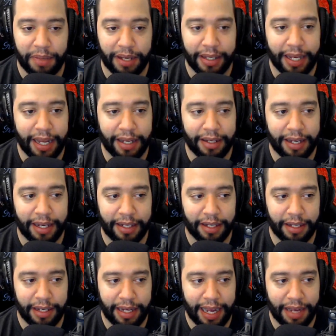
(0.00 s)
again, like
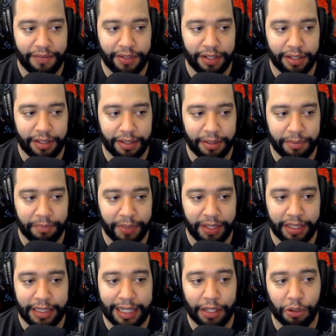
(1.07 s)
having in
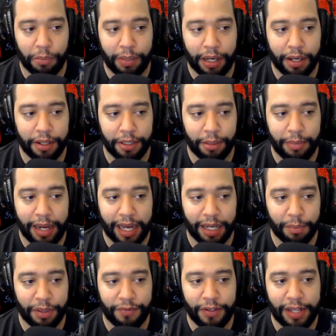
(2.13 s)
the yellow bar in the
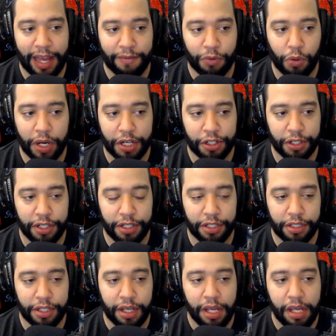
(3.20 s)
bottom, maybe you have
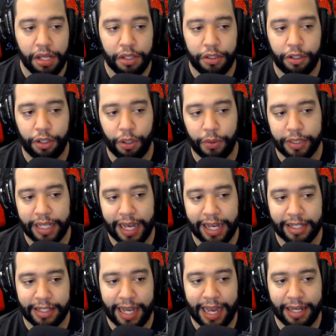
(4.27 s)
questions, you can always
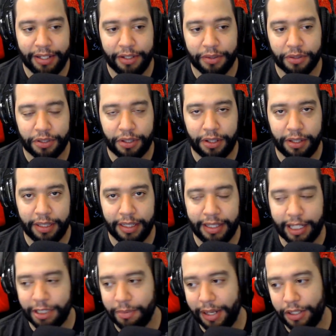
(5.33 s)
ask at NeoStarling.
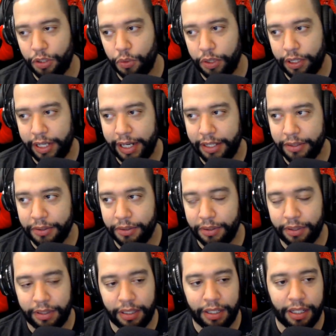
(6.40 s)
That's my Twitter
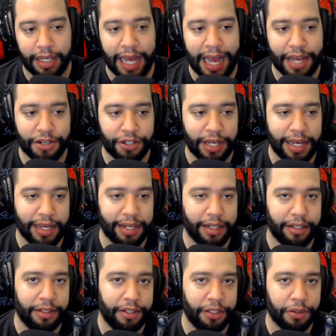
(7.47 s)
handle. Hashtag
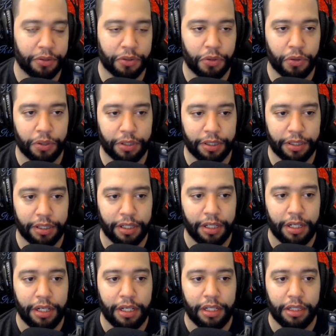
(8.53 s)
Neo's Corner,
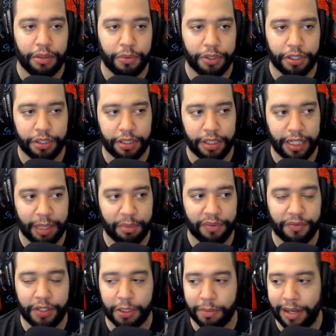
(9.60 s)
which is the name
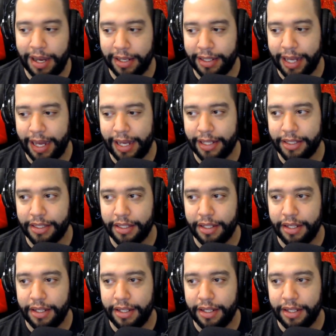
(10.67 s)
of this podcast.